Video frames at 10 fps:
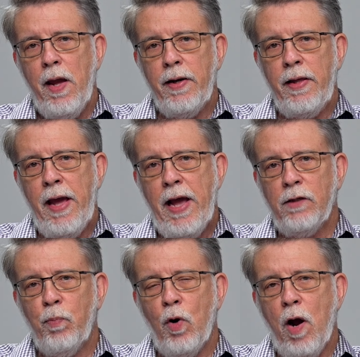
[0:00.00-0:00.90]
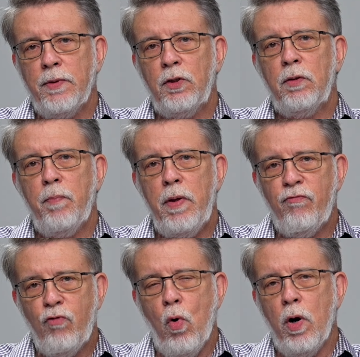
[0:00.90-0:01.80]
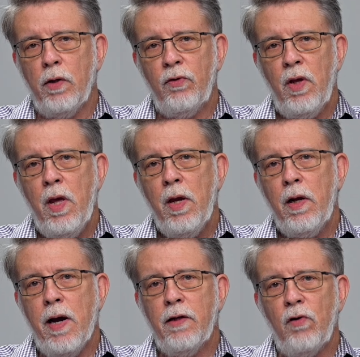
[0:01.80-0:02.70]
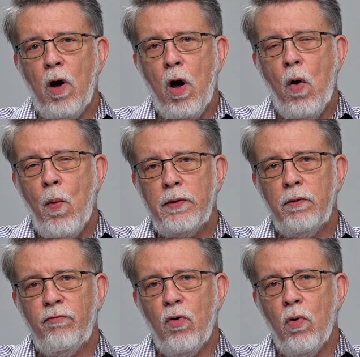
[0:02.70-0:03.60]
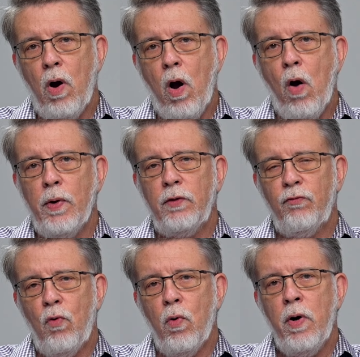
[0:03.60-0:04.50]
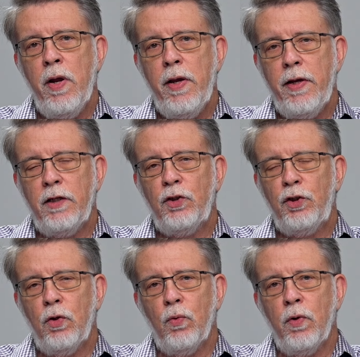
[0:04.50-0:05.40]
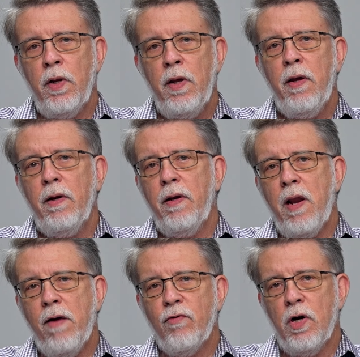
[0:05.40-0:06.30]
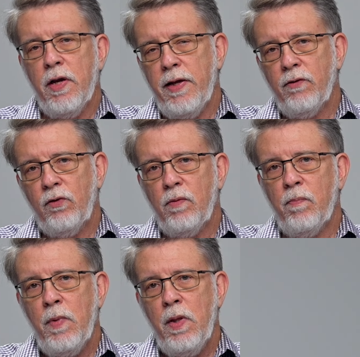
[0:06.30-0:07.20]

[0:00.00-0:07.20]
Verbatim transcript: and He has promised to be for us. God is always for, always for His children, never against them.